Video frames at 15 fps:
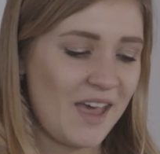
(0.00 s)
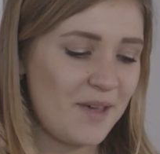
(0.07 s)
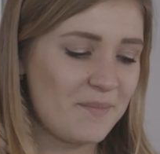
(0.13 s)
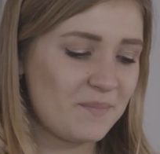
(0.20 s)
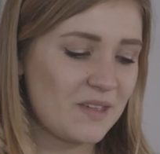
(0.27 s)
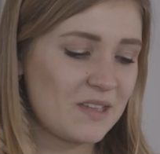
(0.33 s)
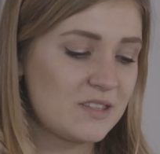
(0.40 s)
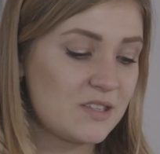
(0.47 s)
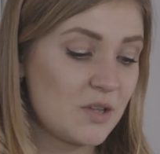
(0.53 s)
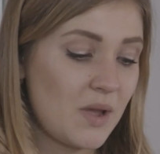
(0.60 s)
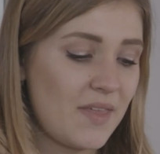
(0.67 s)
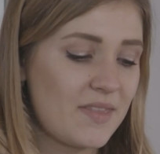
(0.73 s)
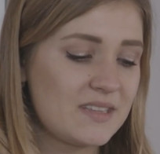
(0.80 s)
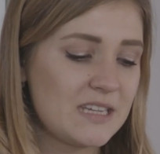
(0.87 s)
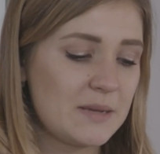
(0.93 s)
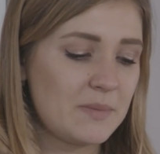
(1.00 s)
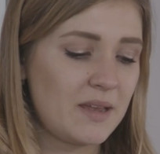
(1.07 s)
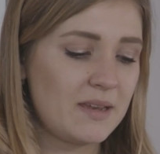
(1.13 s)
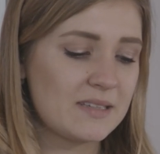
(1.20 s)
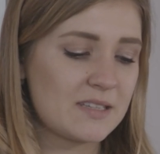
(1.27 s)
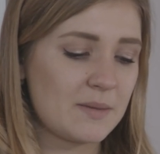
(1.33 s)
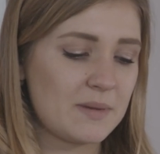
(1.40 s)
Um, and so at the deep
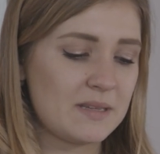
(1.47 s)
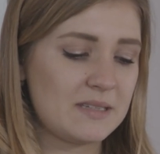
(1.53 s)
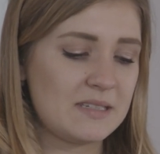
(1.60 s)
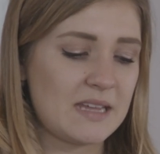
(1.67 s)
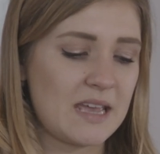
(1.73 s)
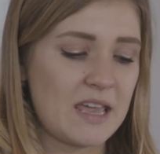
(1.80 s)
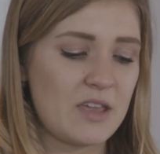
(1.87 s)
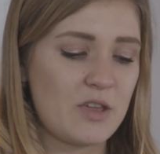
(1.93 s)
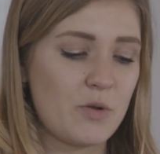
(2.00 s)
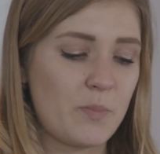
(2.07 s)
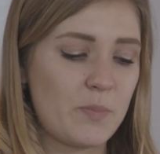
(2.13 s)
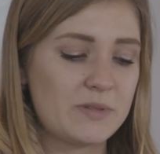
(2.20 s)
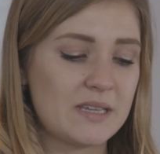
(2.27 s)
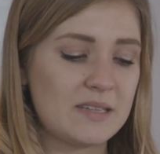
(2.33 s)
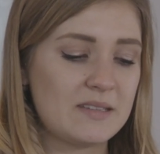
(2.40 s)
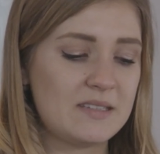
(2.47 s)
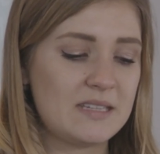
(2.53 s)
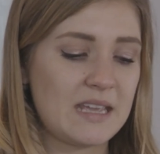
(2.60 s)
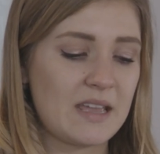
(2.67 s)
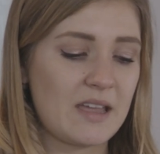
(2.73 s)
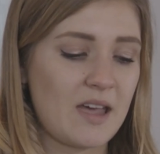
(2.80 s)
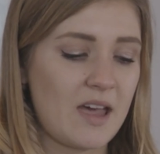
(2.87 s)
learning summit today you're
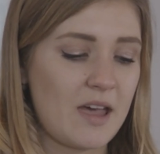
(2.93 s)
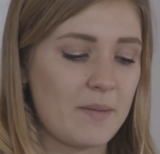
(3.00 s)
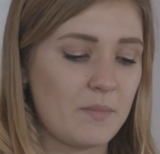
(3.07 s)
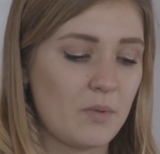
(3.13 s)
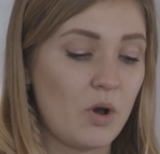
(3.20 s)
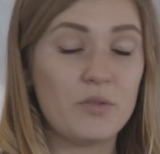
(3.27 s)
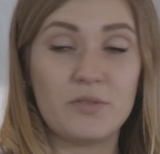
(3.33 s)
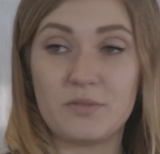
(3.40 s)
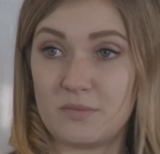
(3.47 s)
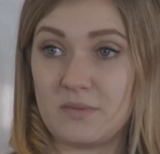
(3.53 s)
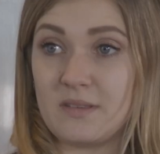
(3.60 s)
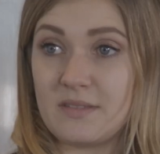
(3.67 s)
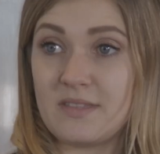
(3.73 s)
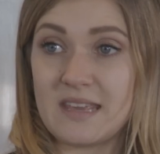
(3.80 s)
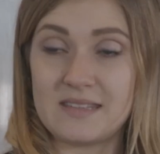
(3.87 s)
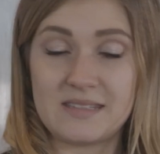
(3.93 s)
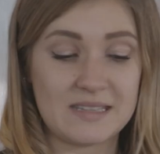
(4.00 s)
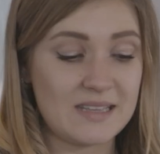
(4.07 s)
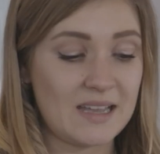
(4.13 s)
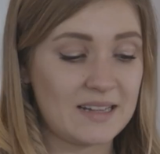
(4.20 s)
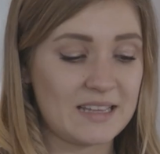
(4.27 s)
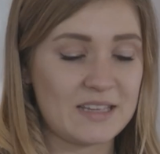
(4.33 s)
presenting um, on this
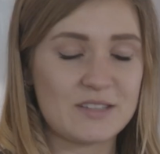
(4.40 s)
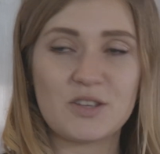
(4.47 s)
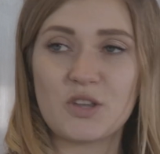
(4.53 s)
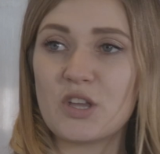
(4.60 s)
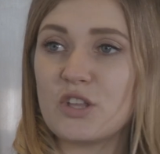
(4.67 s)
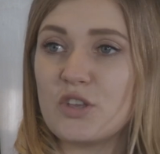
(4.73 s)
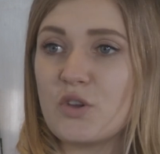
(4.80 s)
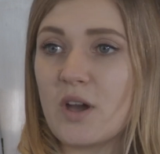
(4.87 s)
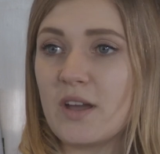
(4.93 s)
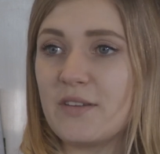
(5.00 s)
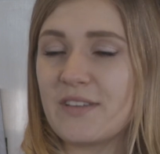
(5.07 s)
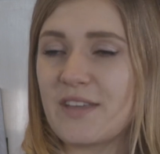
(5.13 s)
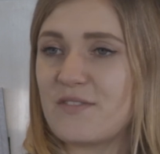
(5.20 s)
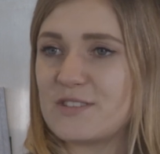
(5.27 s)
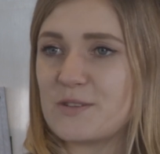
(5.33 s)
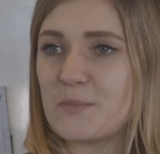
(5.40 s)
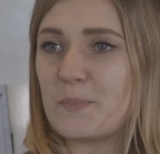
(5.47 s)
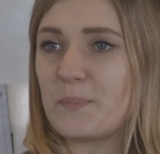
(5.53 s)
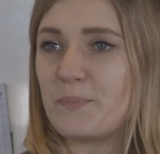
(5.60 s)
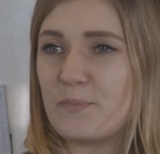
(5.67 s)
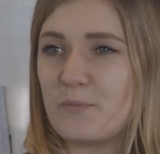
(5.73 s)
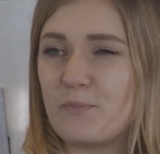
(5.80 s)
exactly so can you kind of give us a
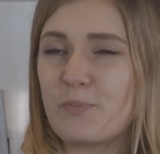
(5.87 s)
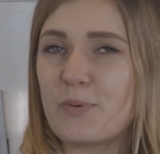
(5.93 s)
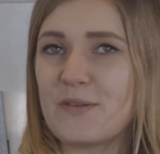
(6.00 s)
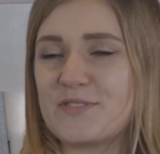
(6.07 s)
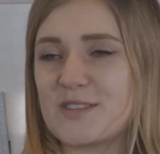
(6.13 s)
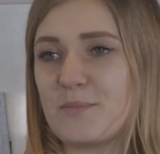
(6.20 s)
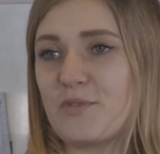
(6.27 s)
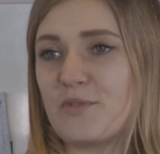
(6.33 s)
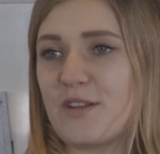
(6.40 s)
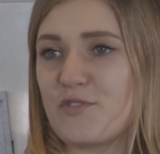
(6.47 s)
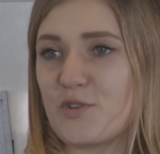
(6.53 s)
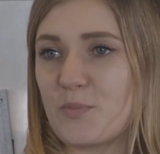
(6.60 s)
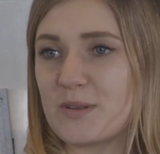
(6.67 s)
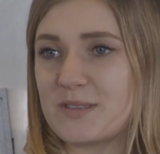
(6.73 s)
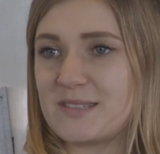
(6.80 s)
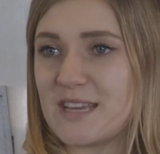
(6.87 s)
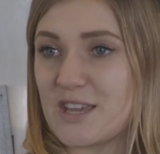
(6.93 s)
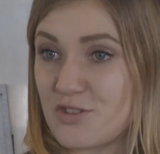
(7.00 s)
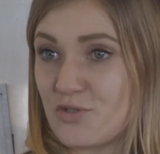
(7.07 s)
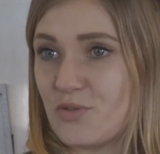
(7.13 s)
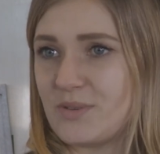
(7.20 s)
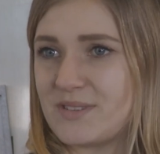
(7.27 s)
brief summary of your
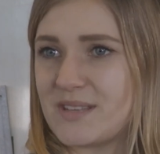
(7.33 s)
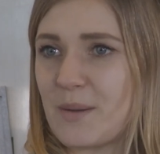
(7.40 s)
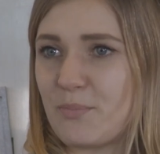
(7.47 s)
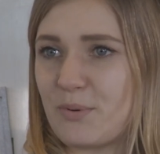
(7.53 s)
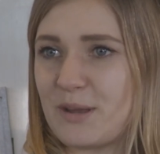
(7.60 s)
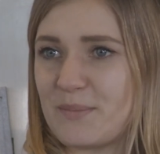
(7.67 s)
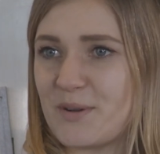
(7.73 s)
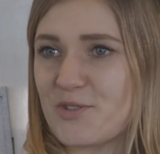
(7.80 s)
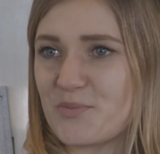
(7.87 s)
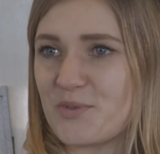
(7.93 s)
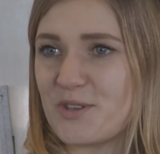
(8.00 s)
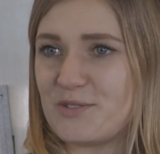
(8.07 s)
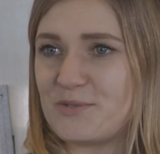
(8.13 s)
presentation or is that pretty much what you